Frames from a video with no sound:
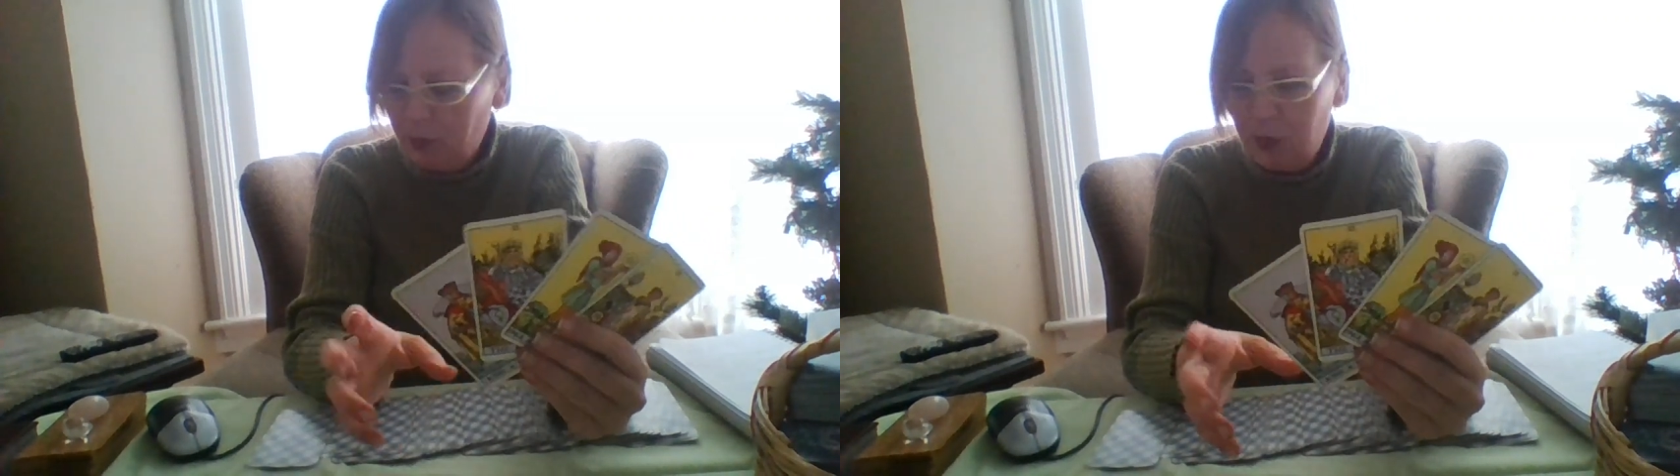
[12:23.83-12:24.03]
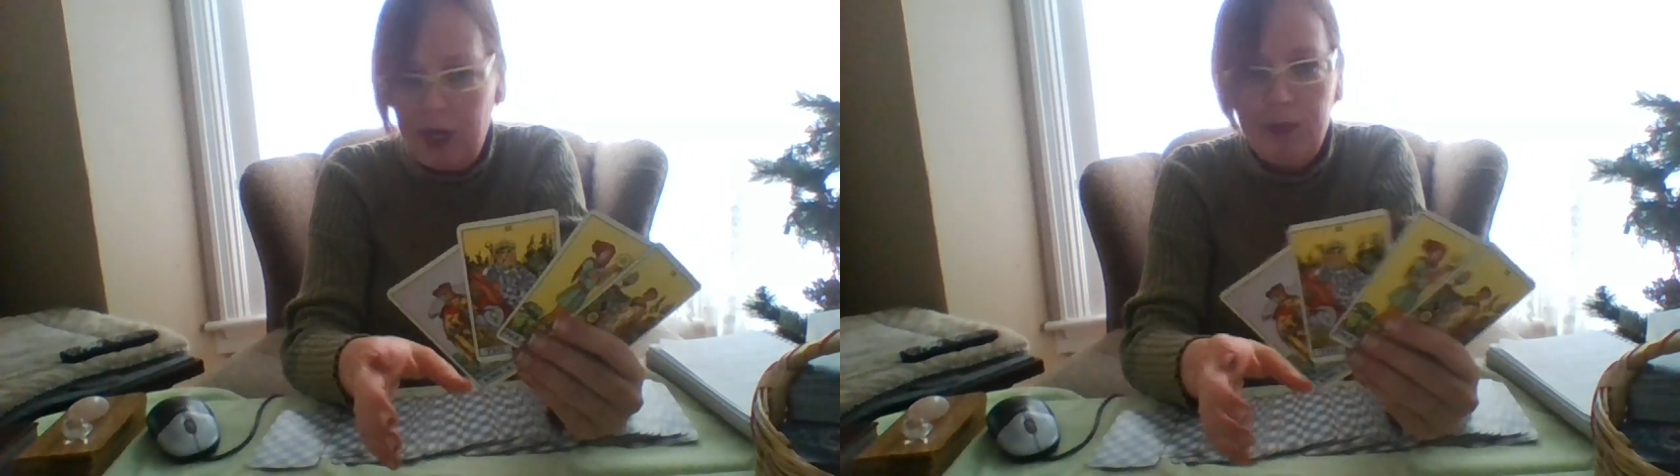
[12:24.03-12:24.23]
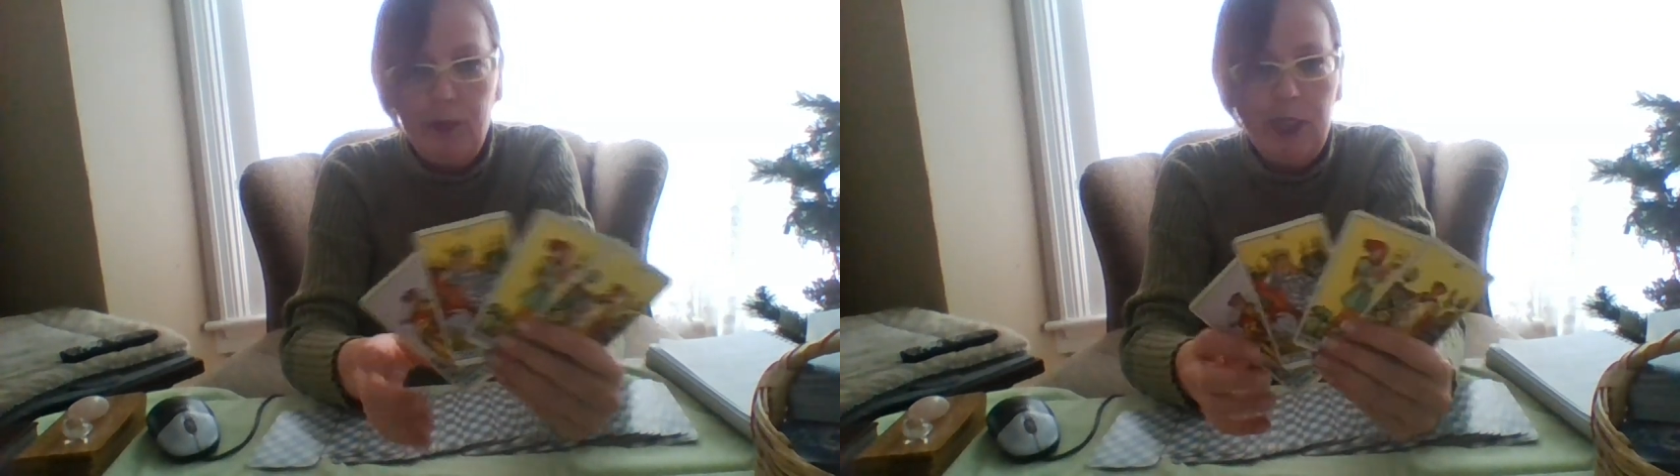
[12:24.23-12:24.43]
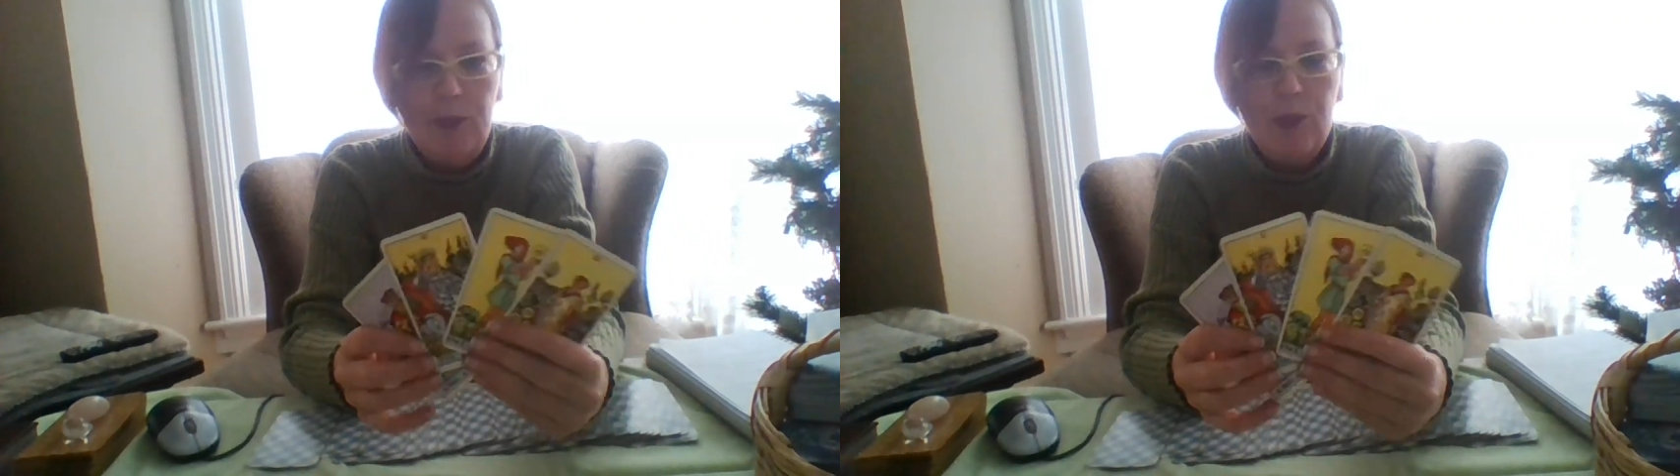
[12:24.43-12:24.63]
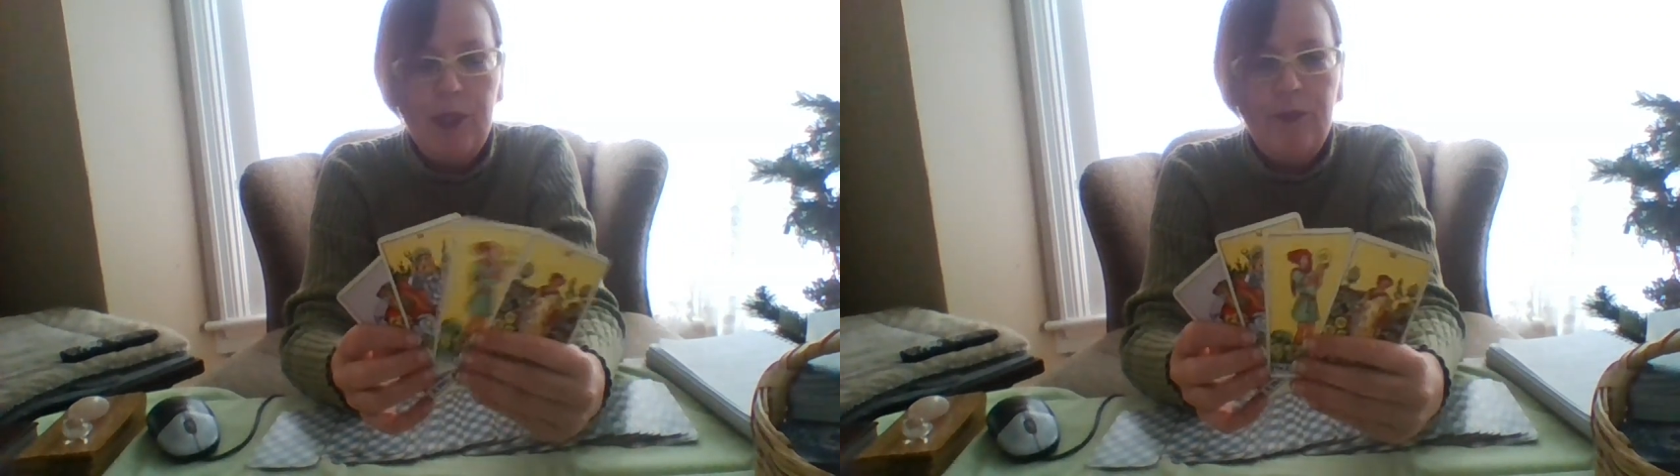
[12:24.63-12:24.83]
probably
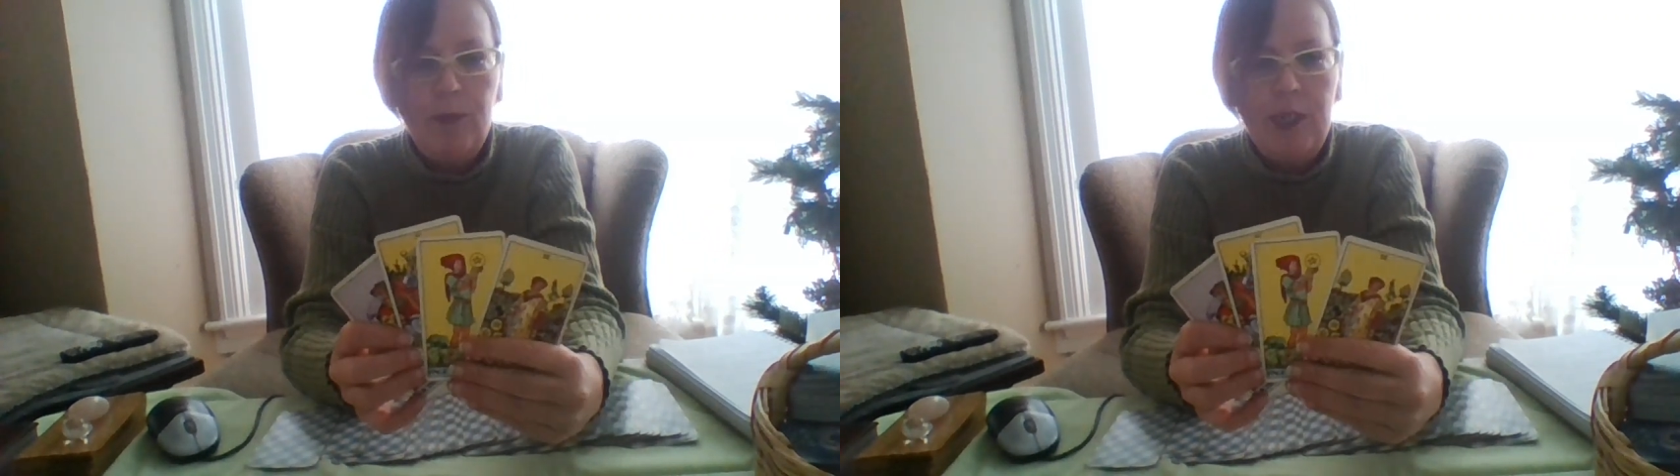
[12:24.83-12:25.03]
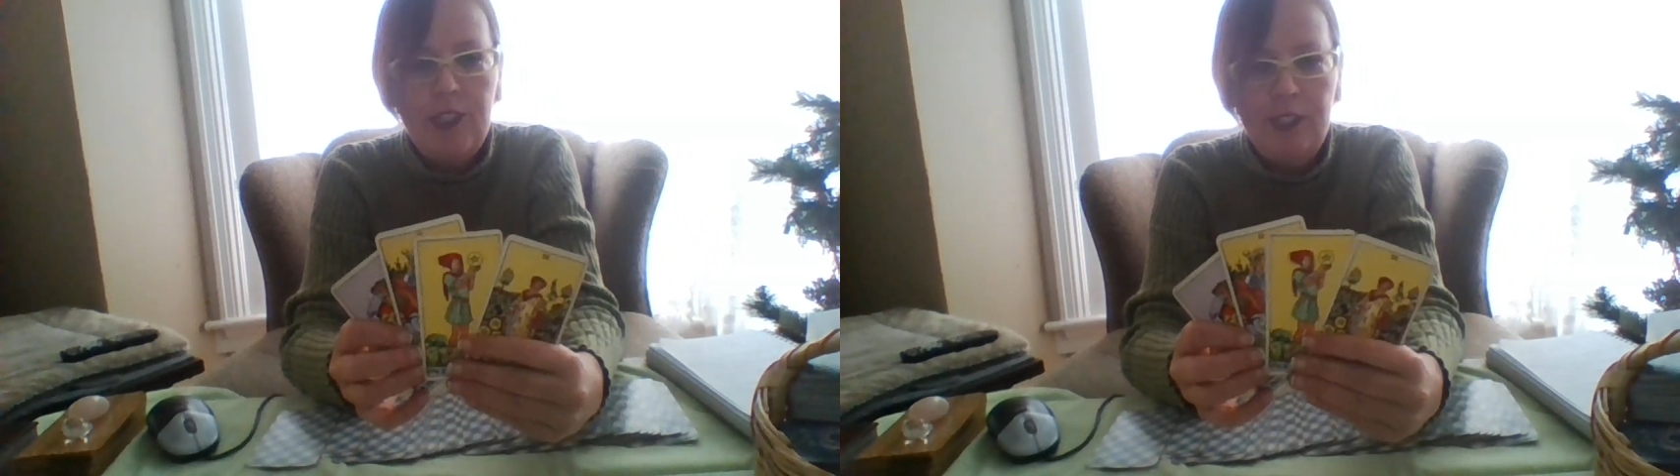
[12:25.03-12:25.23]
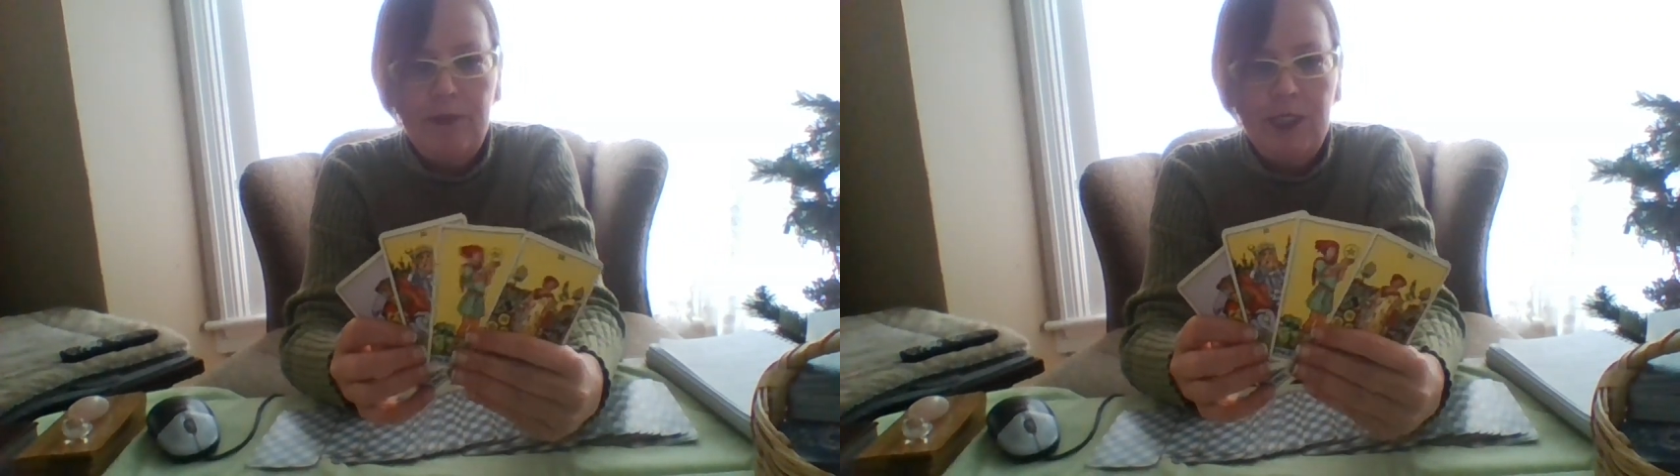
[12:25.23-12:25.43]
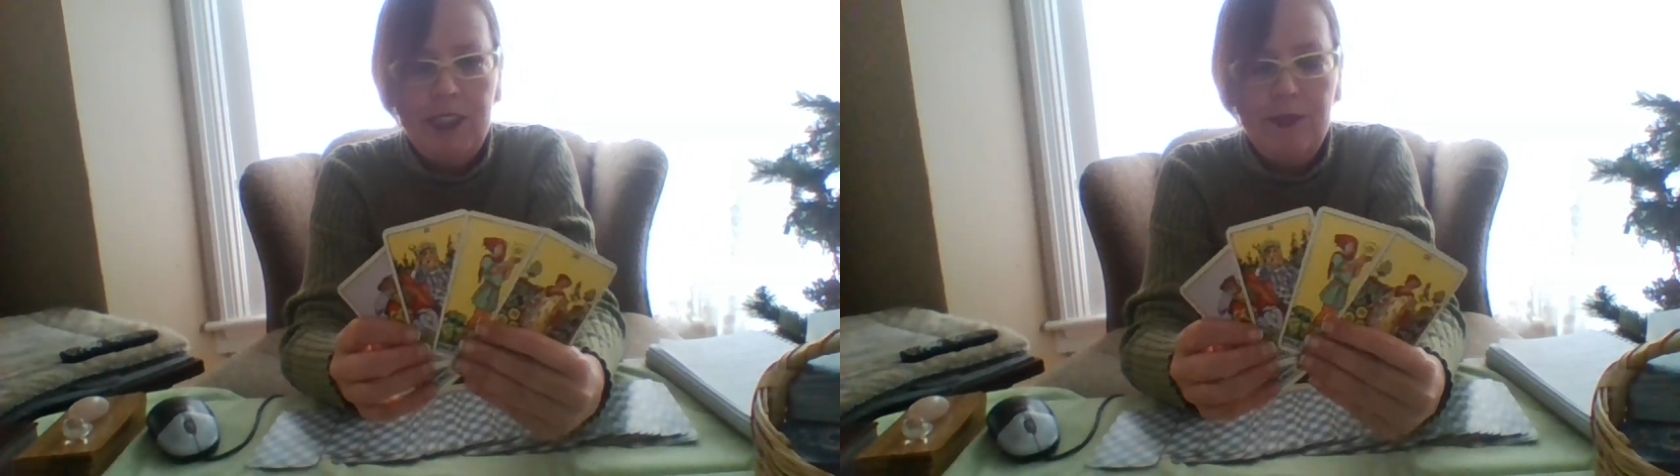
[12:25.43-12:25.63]
more information on what's